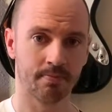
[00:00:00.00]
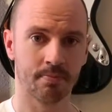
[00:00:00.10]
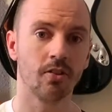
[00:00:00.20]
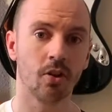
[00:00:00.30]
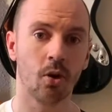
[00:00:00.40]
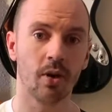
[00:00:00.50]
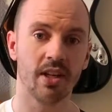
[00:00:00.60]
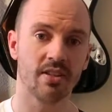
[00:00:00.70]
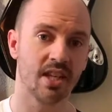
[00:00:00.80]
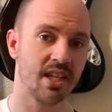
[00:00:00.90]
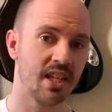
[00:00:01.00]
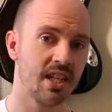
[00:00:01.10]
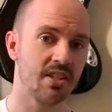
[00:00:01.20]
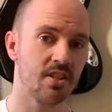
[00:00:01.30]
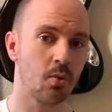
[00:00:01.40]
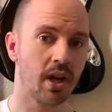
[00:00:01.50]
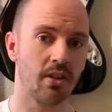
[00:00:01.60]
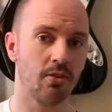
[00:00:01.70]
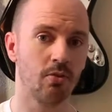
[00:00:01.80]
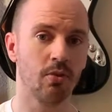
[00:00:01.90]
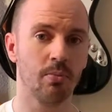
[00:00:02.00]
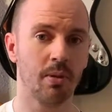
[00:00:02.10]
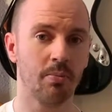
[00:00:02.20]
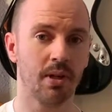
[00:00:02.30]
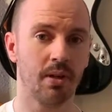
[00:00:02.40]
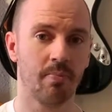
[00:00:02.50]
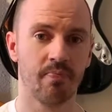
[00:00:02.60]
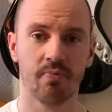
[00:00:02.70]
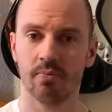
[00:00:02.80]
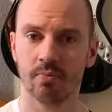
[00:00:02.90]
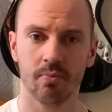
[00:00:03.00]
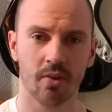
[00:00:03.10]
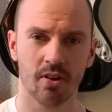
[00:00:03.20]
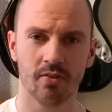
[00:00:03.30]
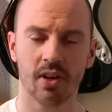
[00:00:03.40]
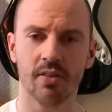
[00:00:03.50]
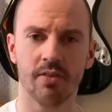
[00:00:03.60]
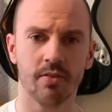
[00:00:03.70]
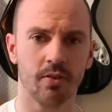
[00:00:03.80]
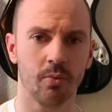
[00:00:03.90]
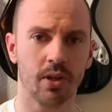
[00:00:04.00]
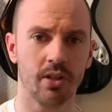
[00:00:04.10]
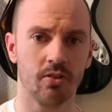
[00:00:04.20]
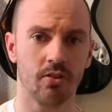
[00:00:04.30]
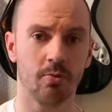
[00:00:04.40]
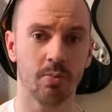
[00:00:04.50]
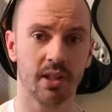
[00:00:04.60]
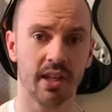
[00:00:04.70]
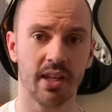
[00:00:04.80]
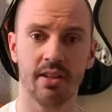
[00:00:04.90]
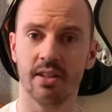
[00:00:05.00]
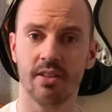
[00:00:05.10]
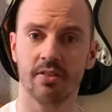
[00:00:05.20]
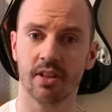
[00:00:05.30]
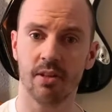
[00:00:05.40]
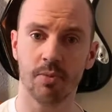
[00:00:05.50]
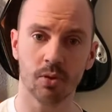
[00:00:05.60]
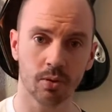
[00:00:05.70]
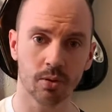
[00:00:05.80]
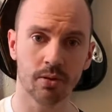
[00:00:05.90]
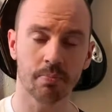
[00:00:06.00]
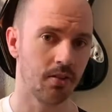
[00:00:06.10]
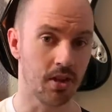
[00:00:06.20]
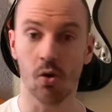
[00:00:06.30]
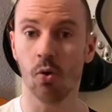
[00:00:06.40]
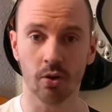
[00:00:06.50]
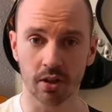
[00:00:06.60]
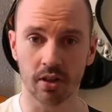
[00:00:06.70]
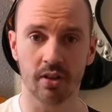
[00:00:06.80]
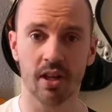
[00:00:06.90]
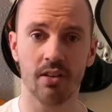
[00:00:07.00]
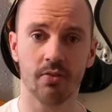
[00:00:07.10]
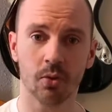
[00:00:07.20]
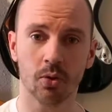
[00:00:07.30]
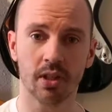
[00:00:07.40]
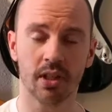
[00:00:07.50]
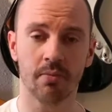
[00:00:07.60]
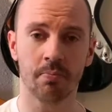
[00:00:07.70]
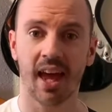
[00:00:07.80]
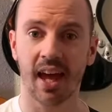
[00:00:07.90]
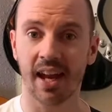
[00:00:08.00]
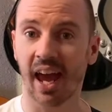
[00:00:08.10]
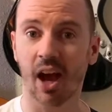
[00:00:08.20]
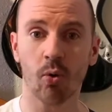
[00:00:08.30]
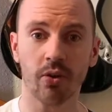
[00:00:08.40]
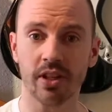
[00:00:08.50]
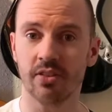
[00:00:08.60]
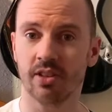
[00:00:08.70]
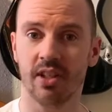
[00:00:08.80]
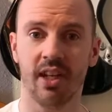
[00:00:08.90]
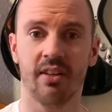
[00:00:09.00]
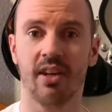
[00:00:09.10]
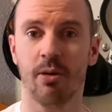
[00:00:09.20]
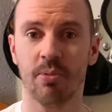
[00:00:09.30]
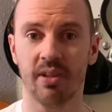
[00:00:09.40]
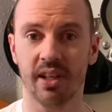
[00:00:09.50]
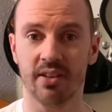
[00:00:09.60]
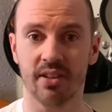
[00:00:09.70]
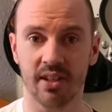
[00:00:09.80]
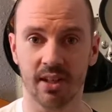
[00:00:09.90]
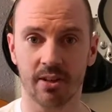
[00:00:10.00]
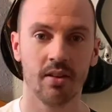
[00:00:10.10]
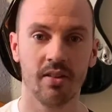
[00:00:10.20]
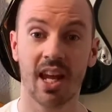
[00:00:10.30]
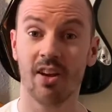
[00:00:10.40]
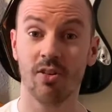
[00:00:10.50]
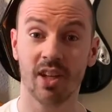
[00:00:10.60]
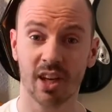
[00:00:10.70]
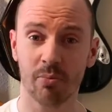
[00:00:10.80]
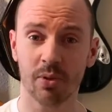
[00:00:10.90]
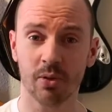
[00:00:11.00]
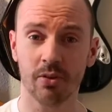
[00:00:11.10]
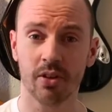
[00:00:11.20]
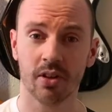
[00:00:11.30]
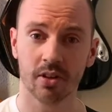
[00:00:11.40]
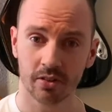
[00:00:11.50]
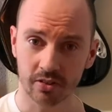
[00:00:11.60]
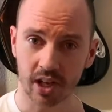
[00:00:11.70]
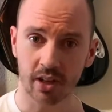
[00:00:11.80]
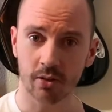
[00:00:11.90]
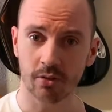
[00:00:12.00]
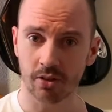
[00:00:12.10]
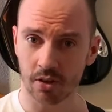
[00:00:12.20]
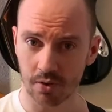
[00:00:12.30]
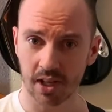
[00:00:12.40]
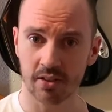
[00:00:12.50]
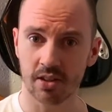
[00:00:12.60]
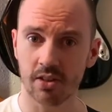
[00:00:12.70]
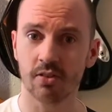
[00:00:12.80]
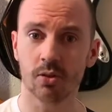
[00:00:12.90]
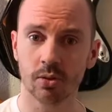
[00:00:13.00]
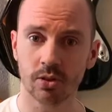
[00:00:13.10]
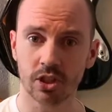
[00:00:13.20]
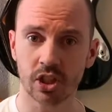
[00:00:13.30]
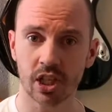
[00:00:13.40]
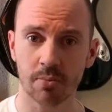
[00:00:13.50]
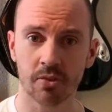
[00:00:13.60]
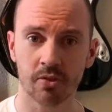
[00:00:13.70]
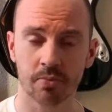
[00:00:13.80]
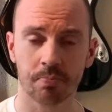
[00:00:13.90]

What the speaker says: So it's an easy way to remember 5 different ways of playing the same chord, the order that they fall in, and how all these connect up and down the neck. Now you can build scales around these chord shapes.